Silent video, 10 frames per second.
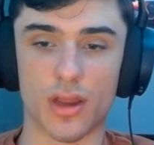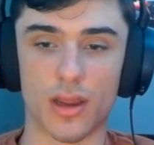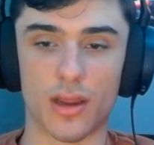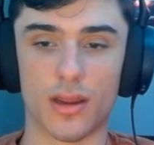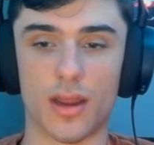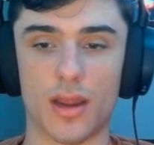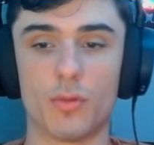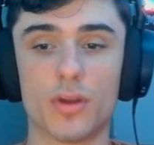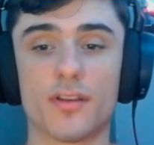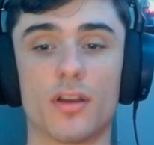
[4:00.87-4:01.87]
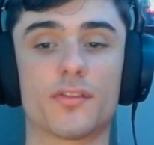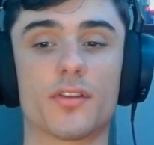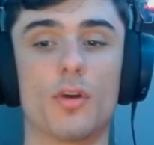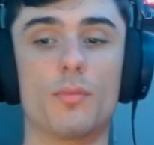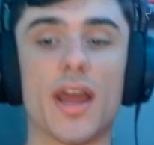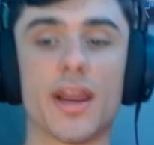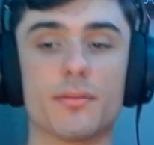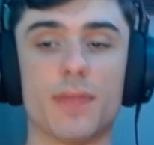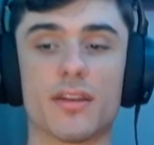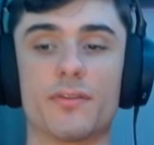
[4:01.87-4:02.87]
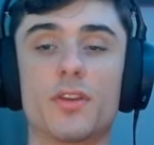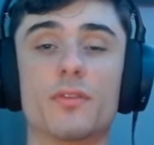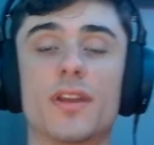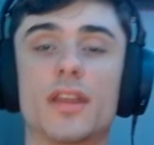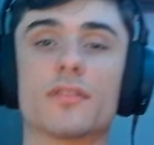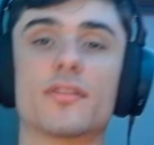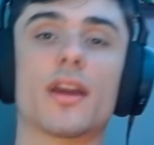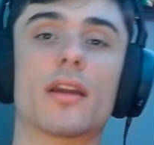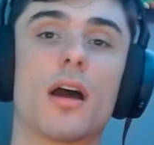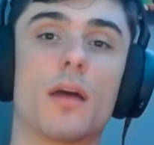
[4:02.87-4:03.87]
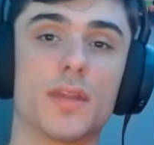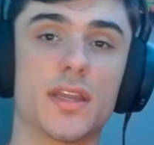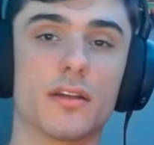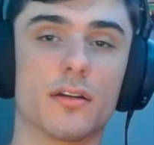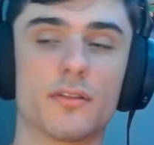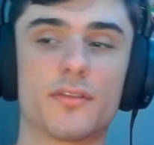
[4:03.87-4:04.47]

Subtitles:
I want to also go back and make a few videos that got me here.